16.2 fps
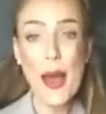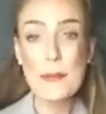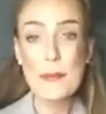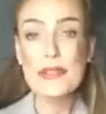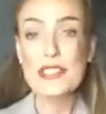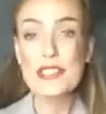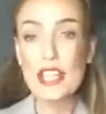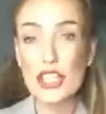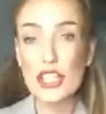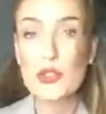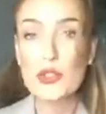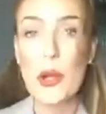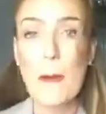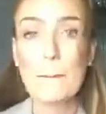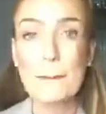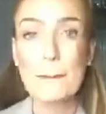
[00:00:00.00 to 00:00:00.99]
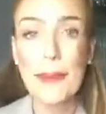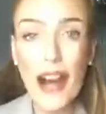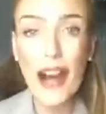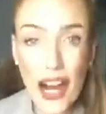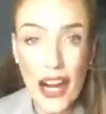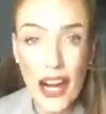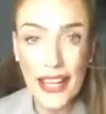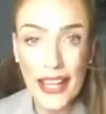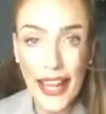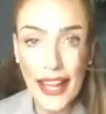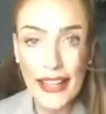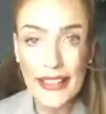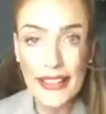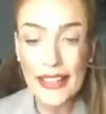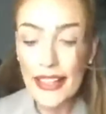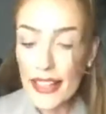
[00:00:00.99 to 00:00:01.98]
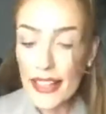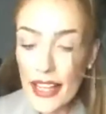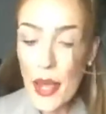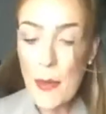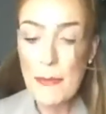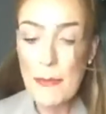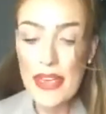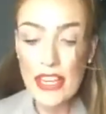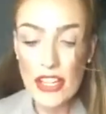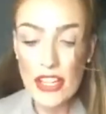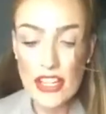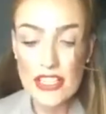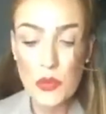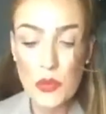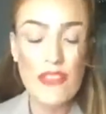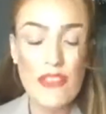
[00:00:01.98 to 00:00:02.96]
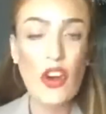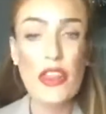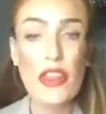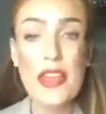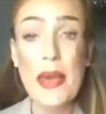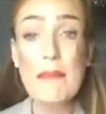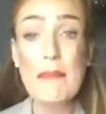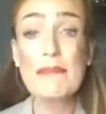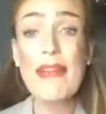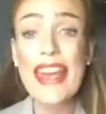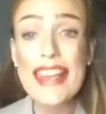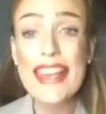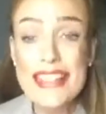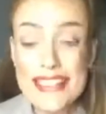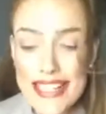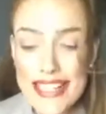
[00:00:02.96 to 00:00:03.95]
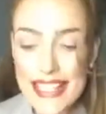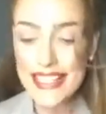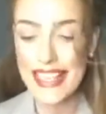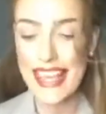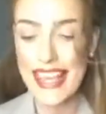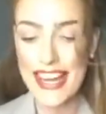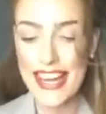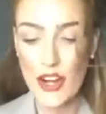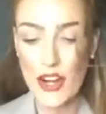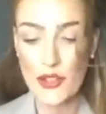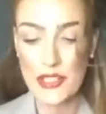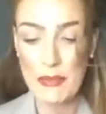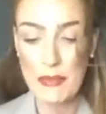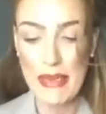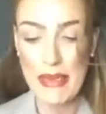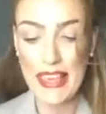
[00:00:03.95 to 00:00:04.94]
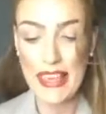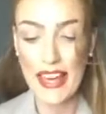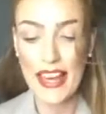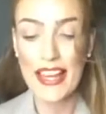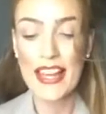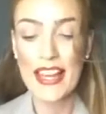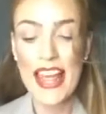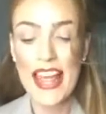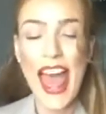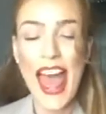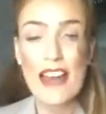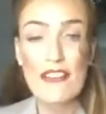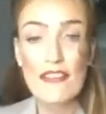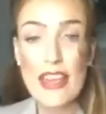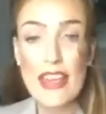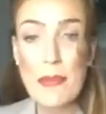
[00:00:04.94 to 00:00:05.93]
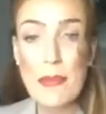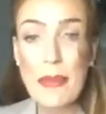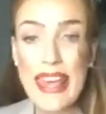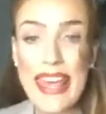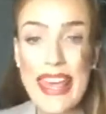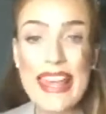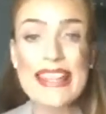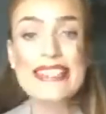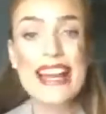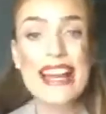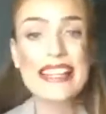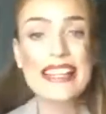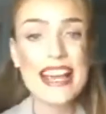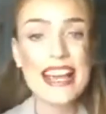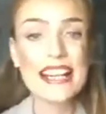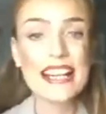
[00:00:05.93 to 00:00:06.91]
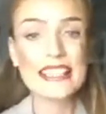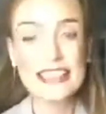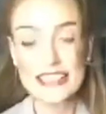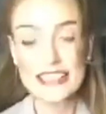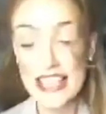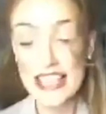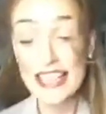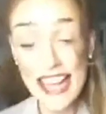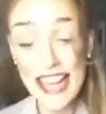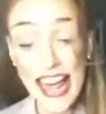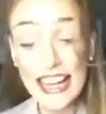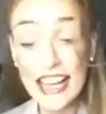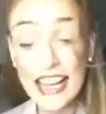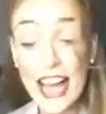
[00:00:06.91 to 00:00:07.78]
absolute bargain because we've got the amazing keynote speaker, MVP Daniela